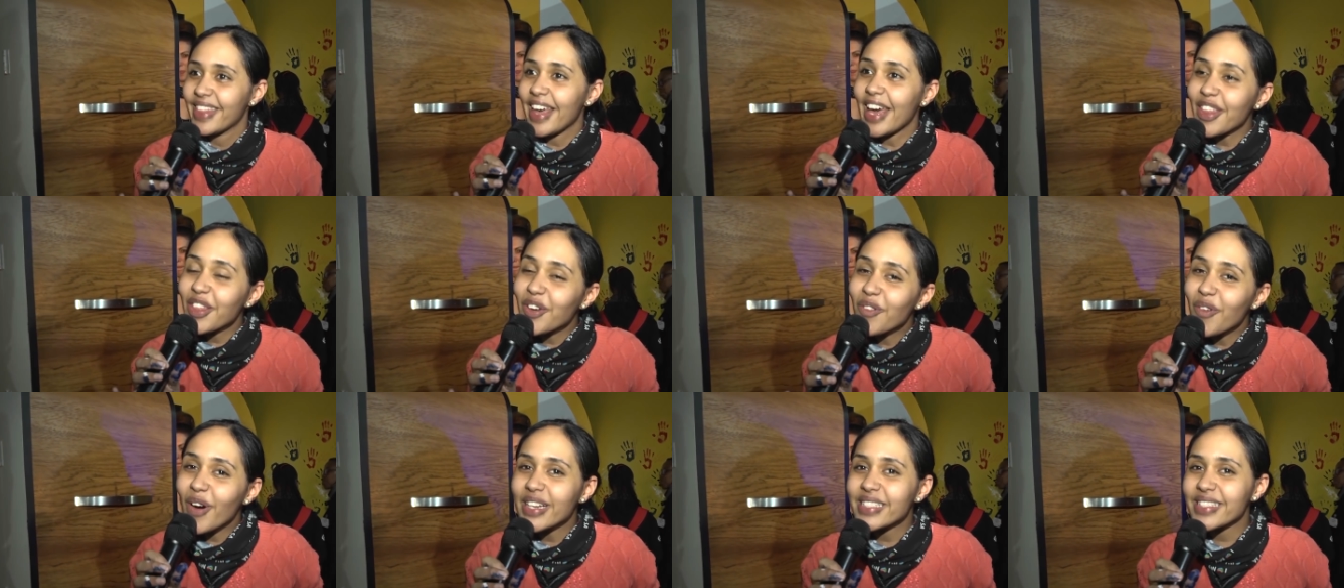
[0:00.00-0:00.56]
They're
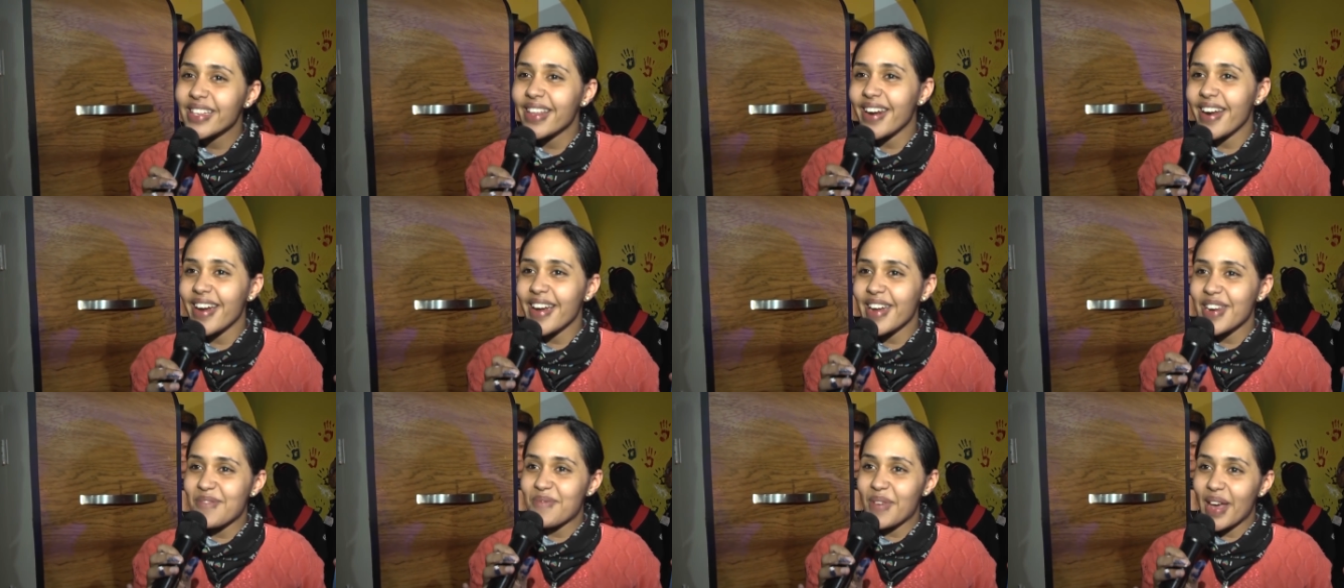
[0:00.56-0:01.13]
the ones that
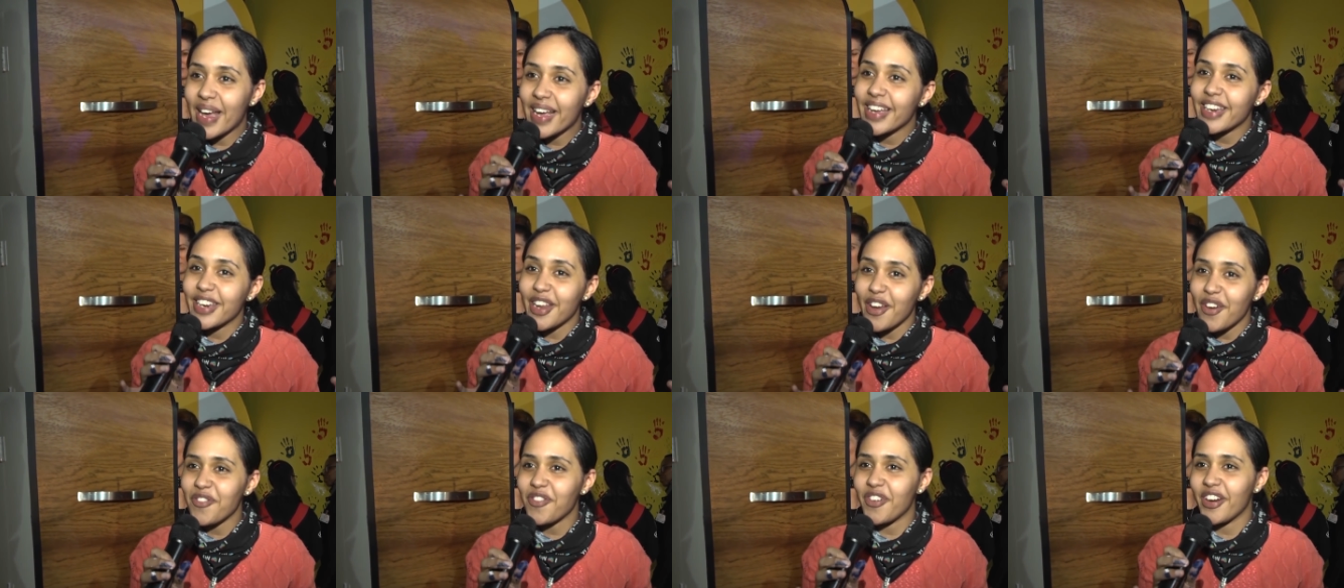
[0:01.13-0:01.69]
are going to make a
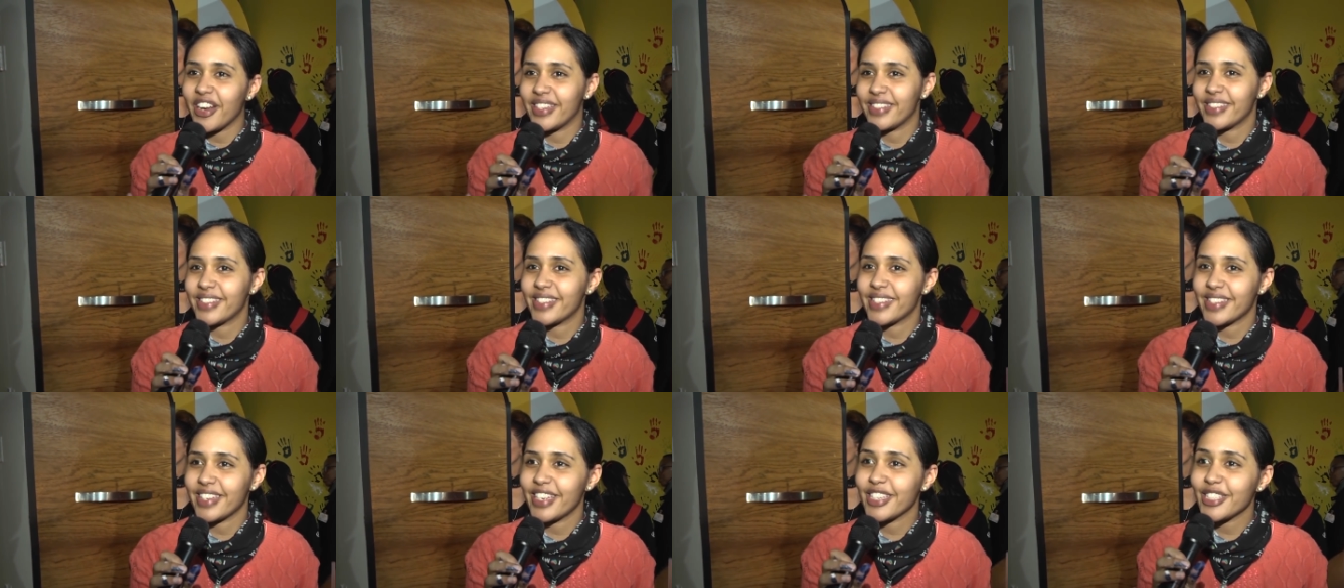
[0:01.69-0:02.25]

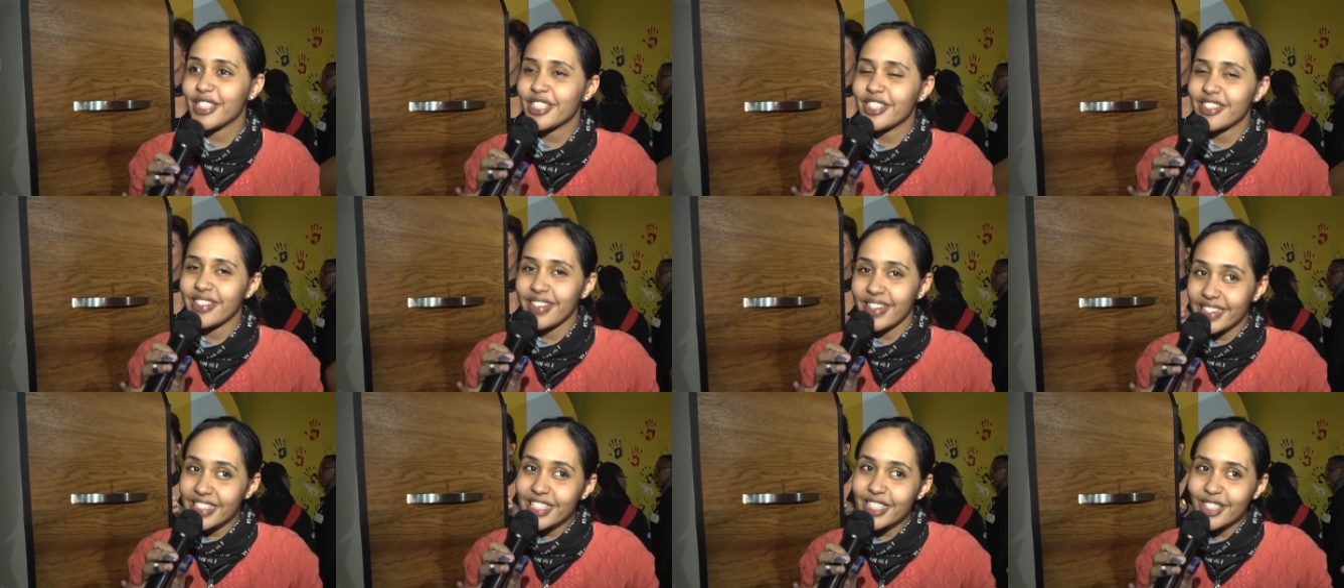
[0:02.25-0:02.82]
difference. It's,
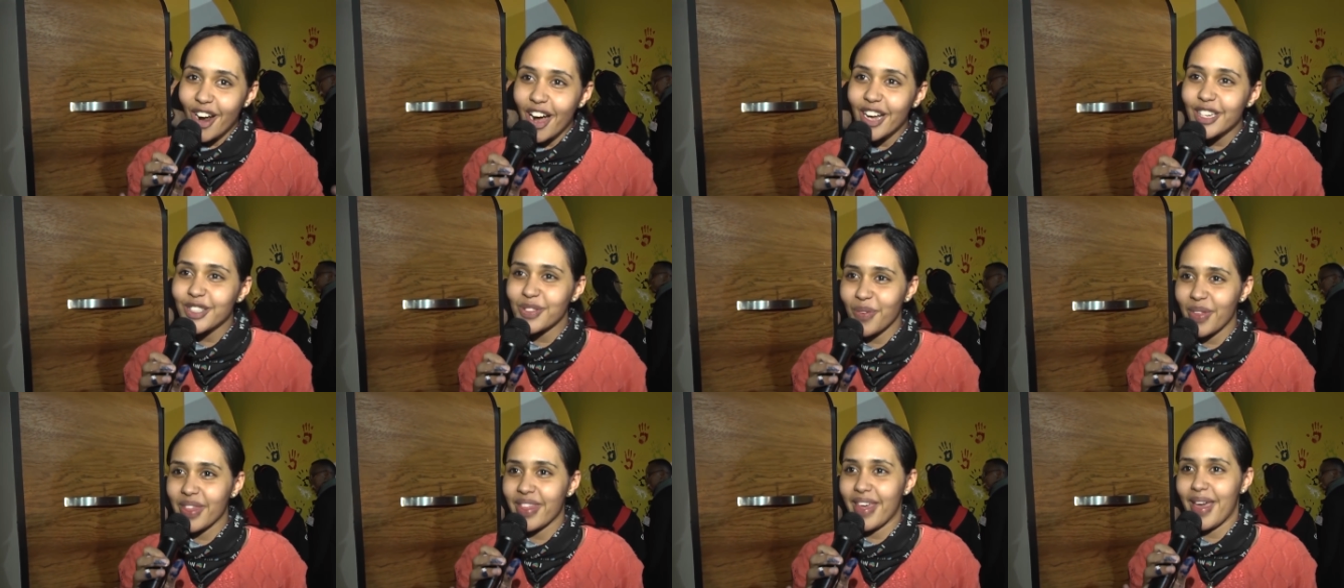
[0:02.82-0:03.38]
it starts
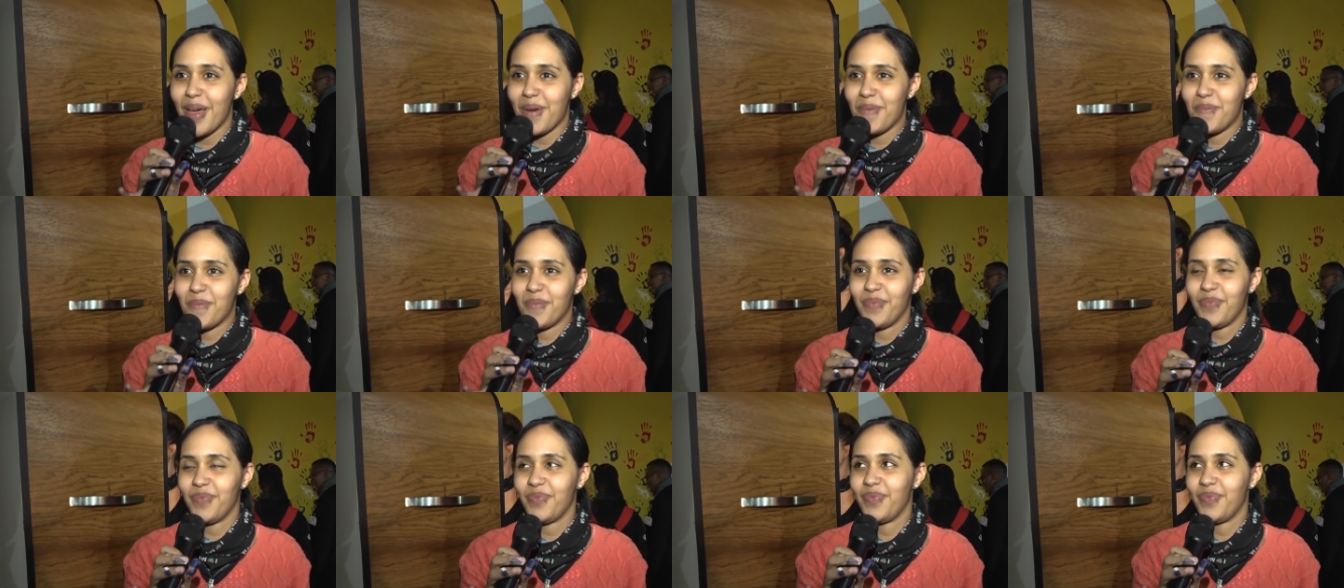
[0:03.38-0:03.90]
with them.